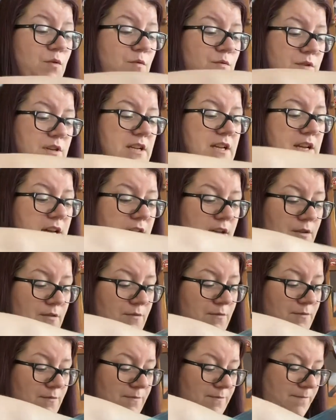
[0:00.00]
to go.
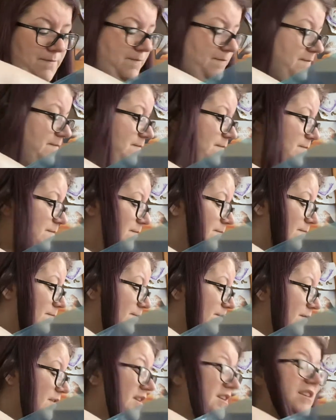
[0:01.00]

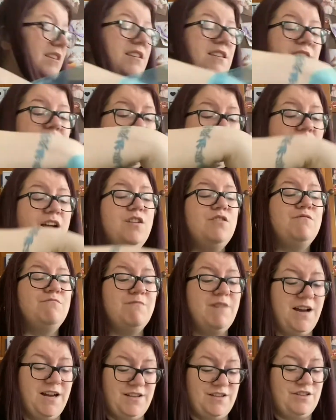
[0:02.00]
So
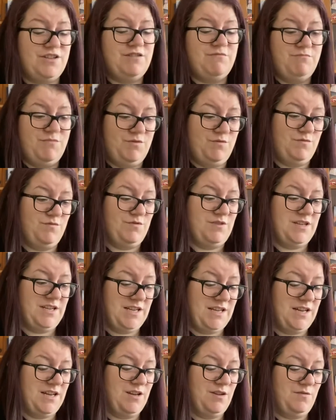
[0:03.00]
much more to
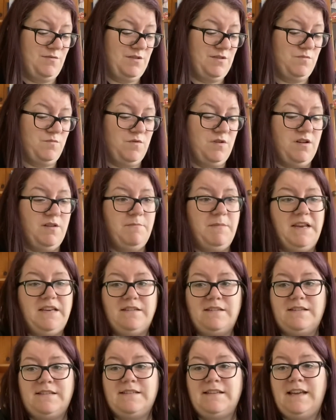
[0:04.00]
go is what I meant
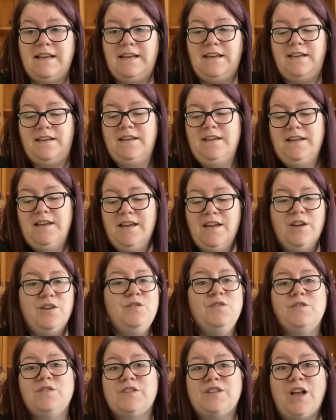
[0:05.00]
to say.
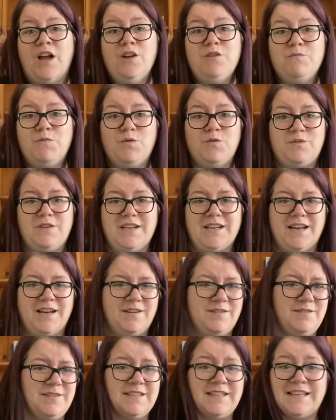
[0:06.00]
Not so more to go,
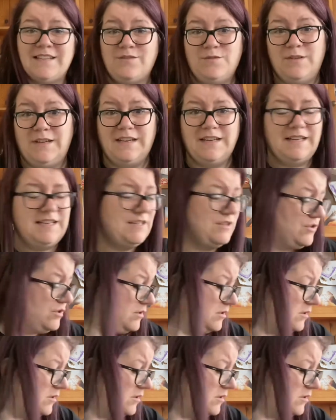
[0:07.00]
because that's not English.